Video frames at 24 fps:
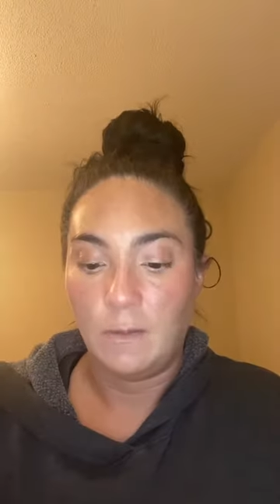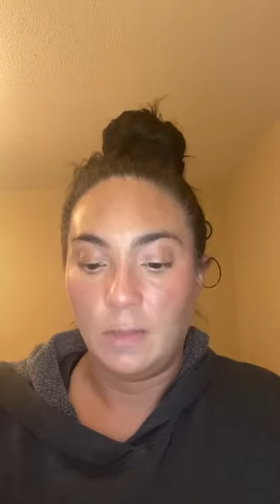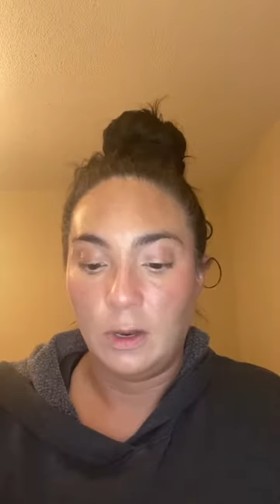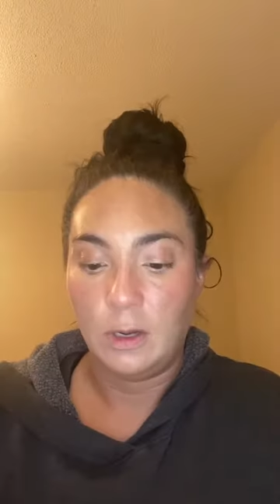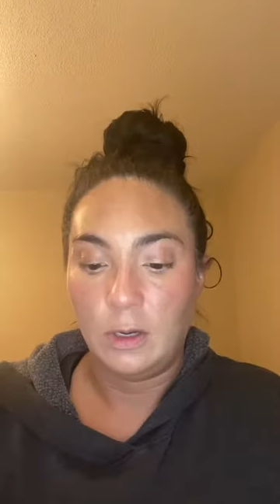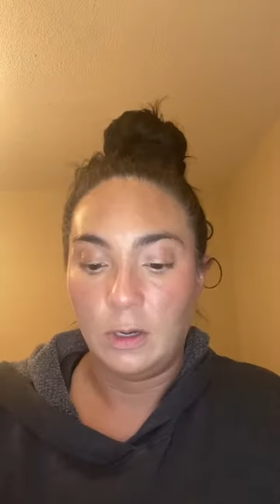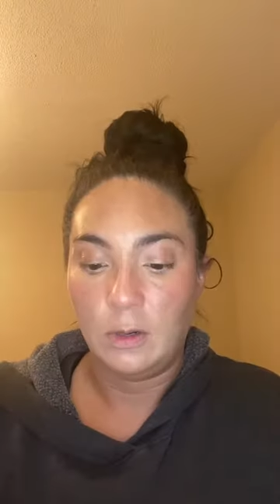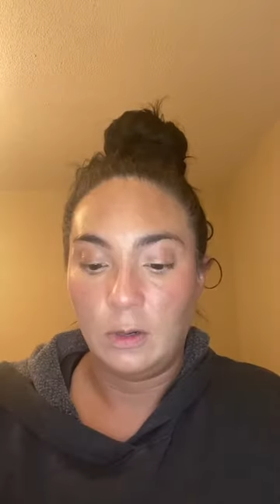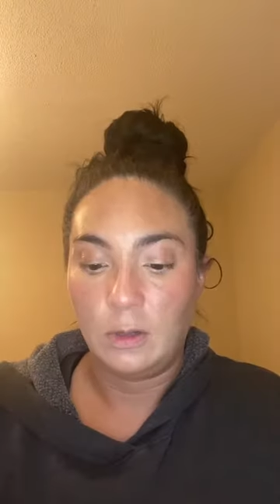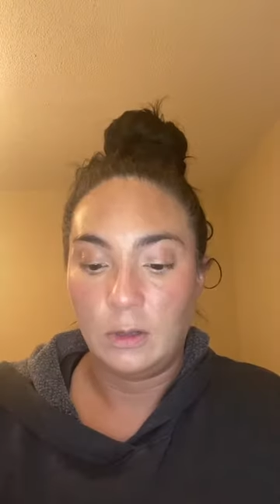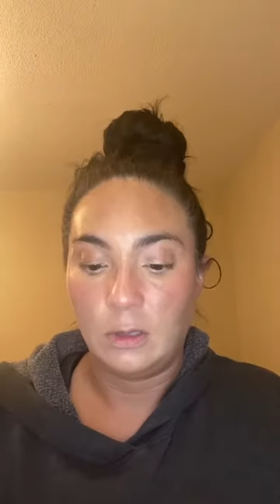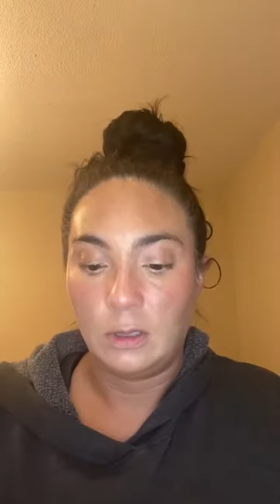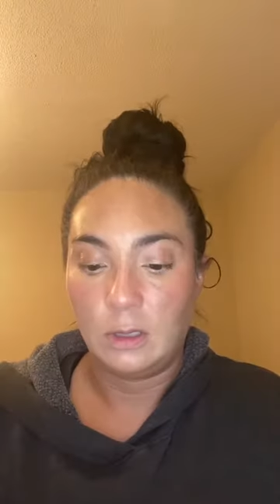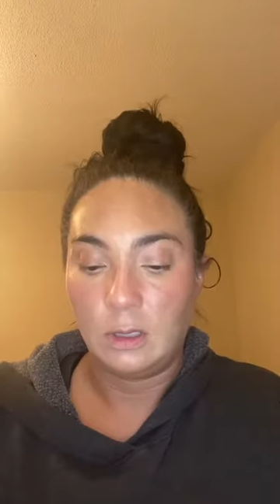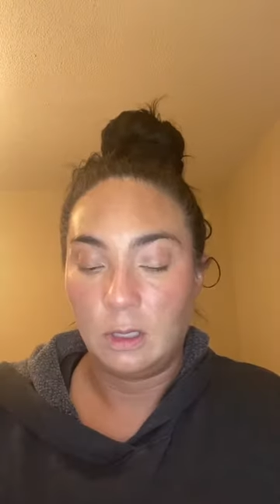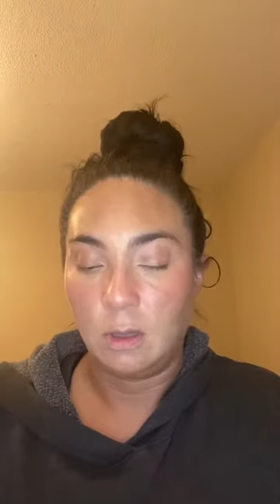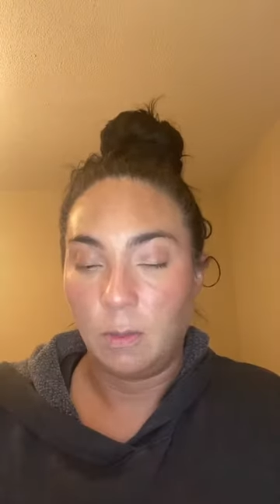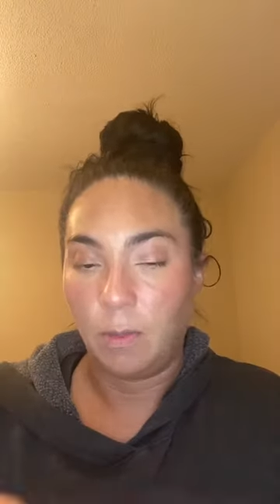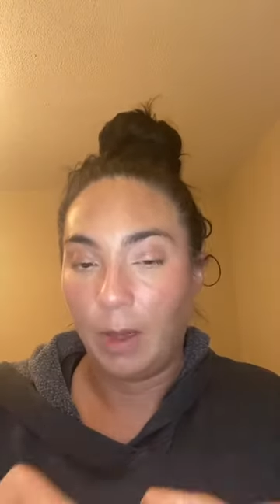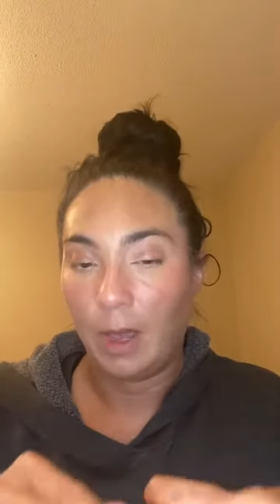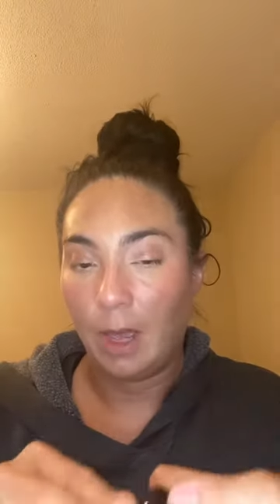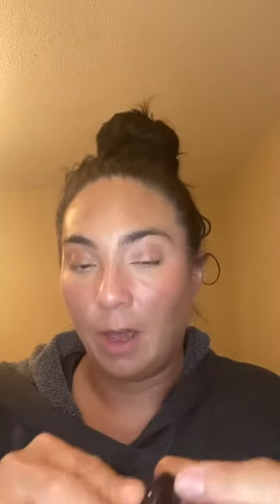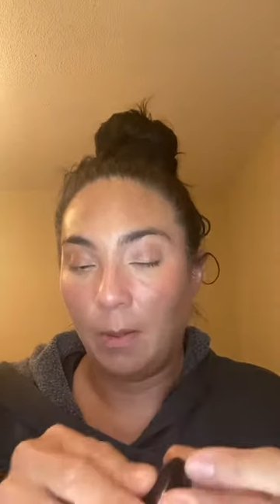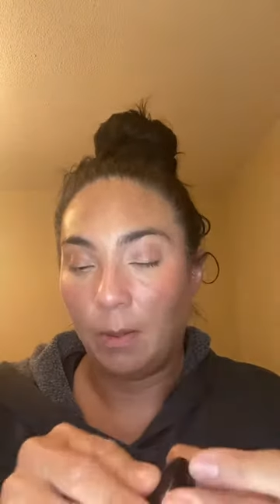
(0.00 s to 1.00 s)
been using the
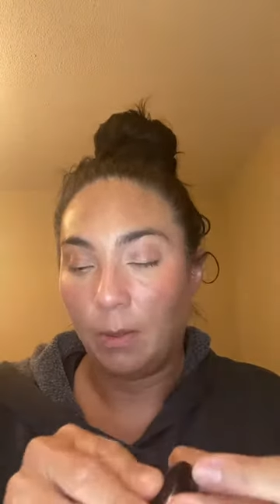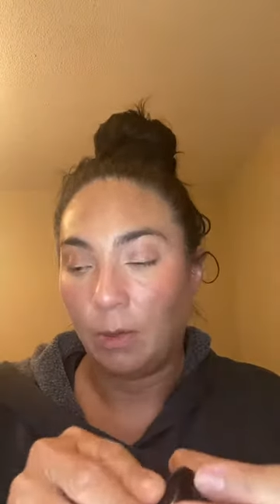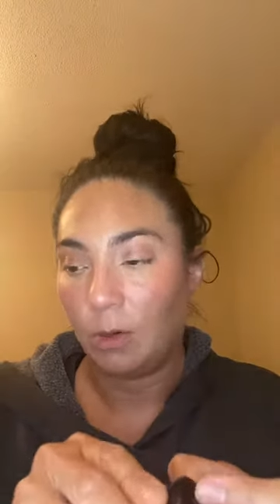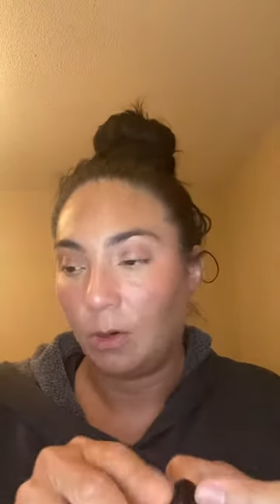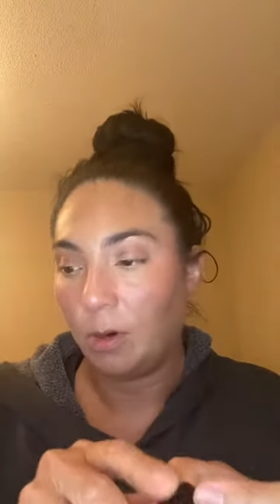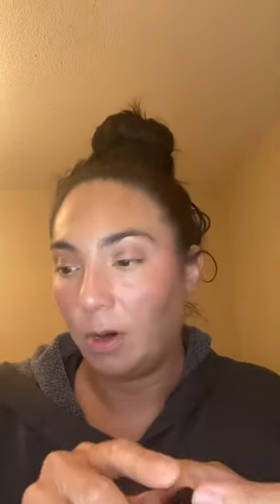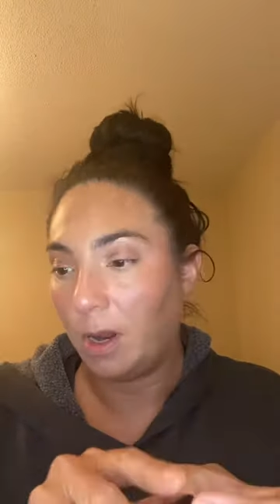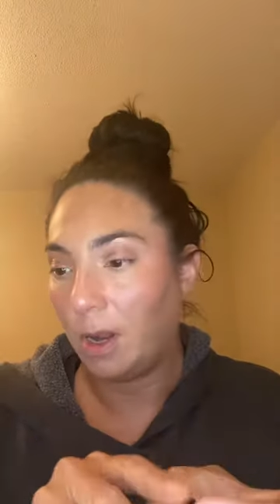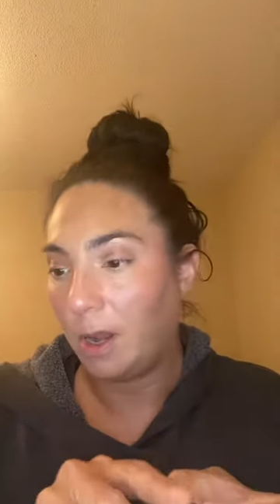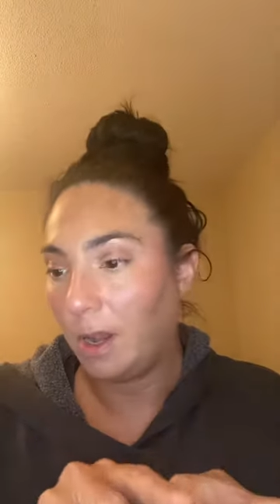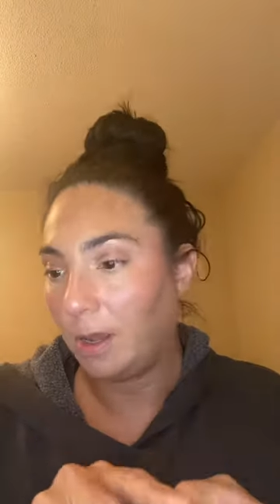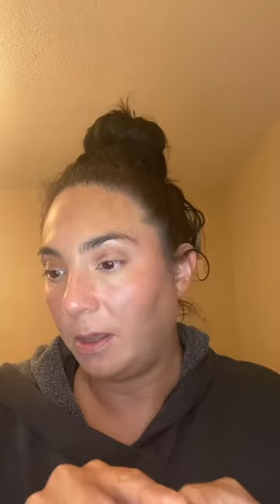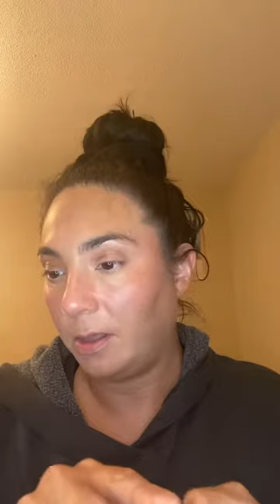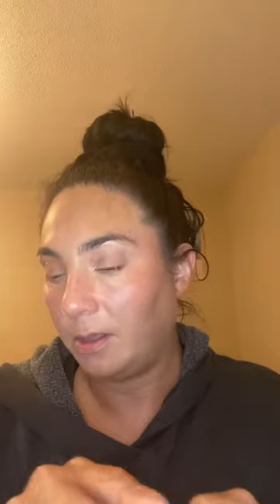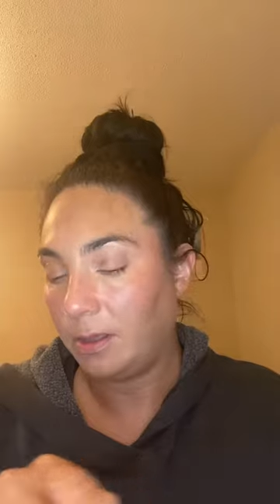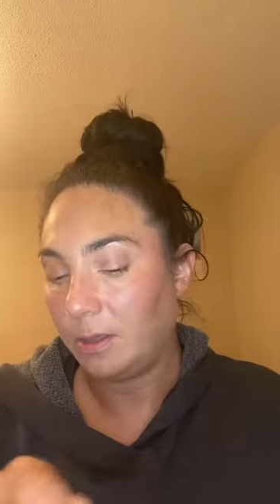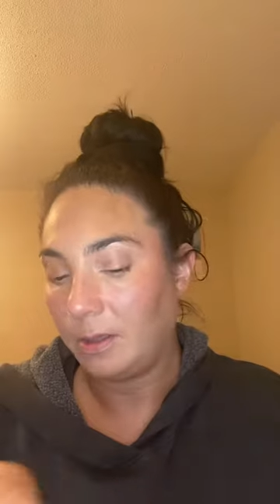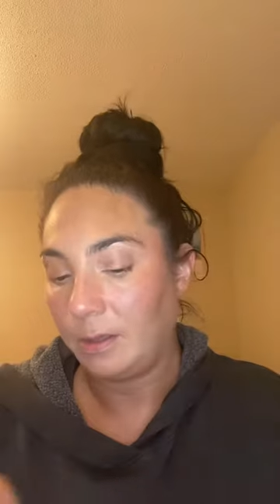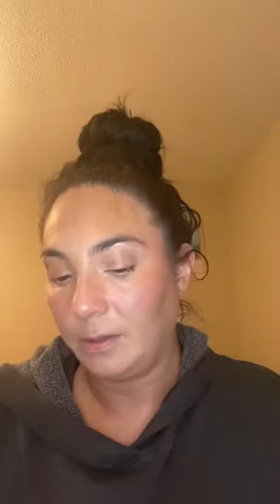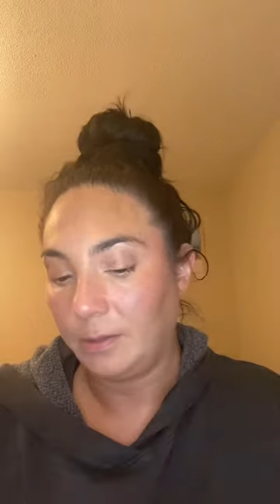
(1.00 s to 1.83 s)
Pat McGrath.